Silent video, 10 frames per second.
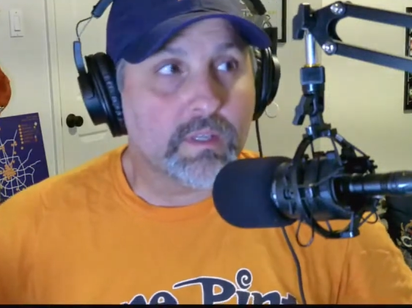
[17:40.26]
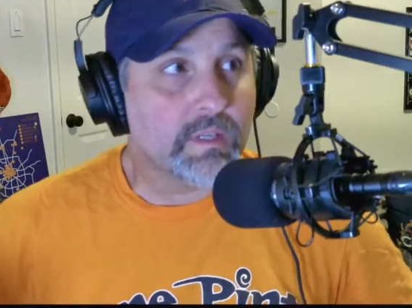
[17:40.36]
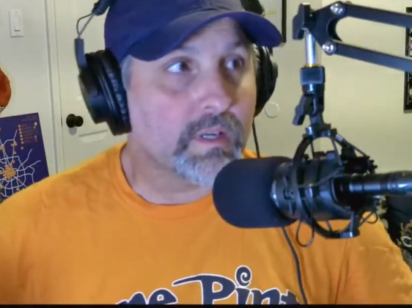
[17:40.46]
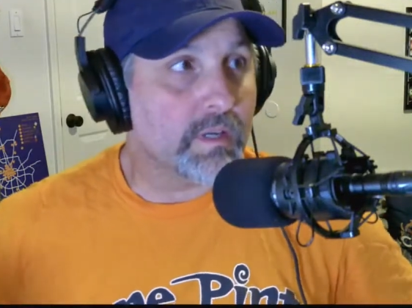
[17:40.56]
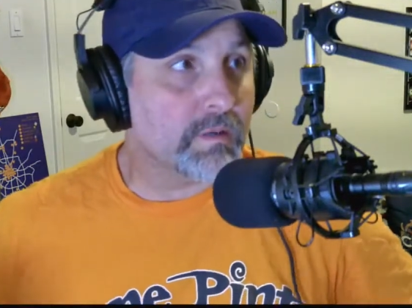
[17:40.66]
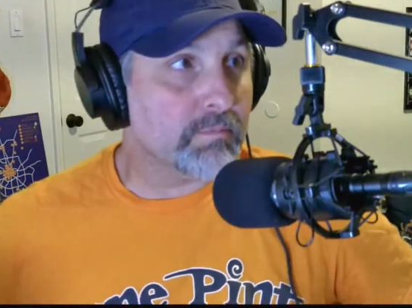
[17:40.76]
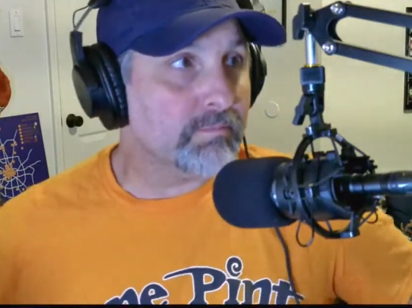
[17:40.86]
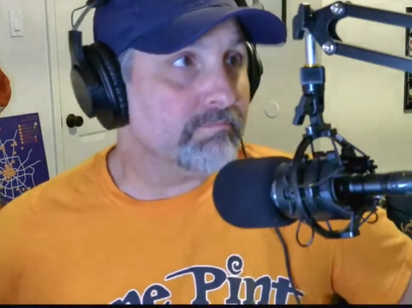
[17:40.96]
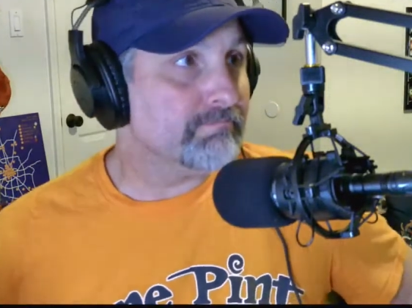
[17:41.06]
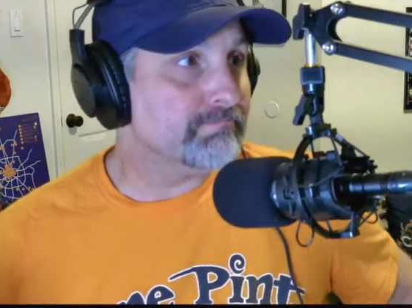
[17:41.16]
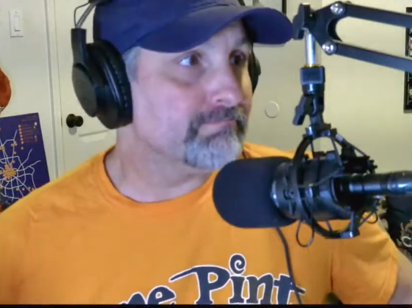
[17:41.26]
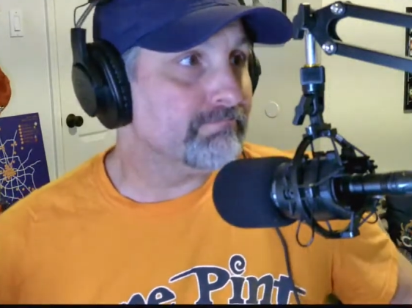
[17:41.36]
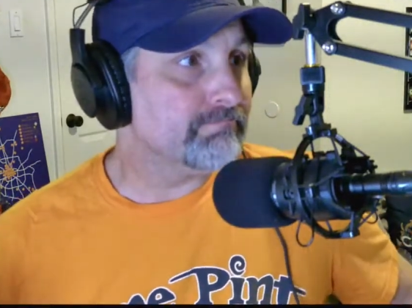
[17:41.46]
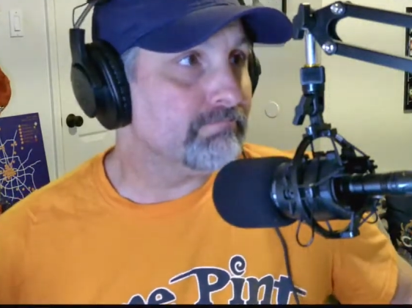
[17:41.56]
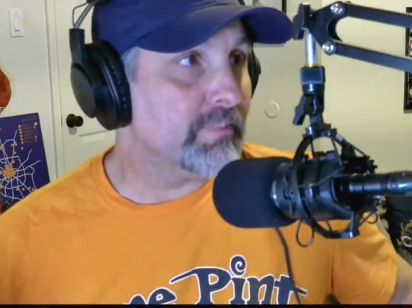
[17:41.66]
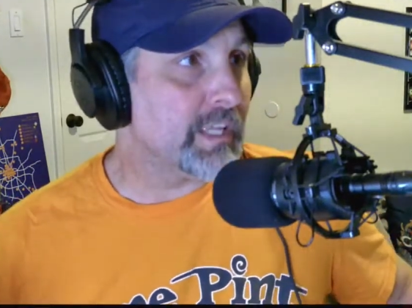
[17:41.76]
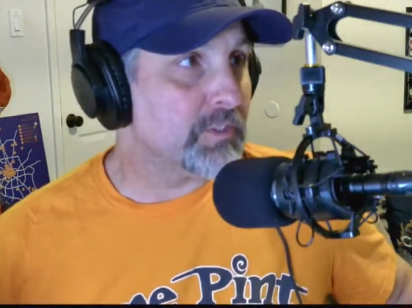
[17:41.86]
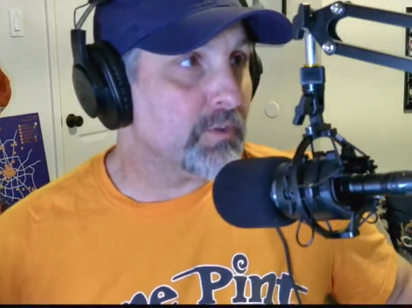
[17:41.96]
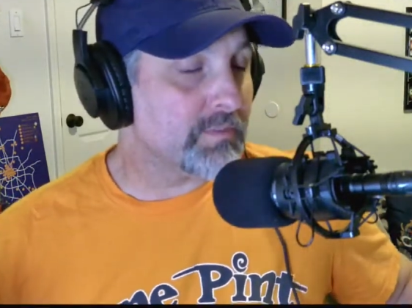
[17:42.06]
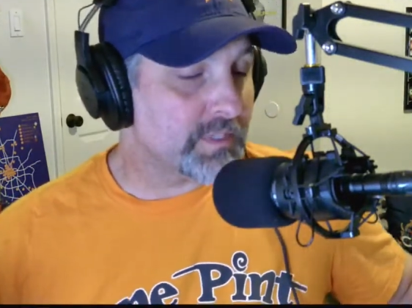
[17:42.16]
that
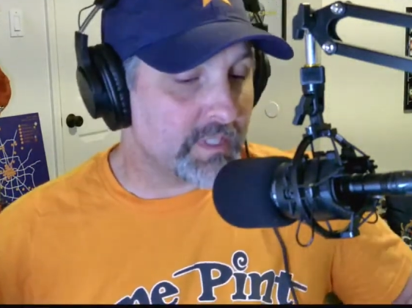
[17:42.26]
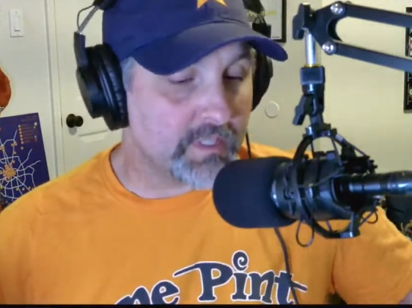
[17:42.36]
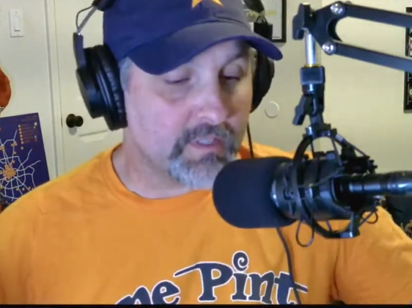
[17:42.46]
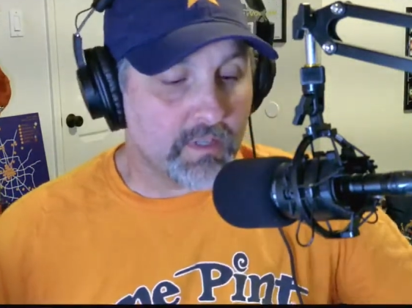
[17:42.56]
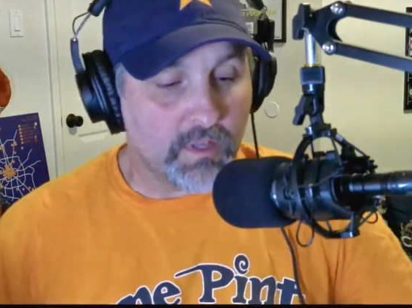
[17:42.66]
UFC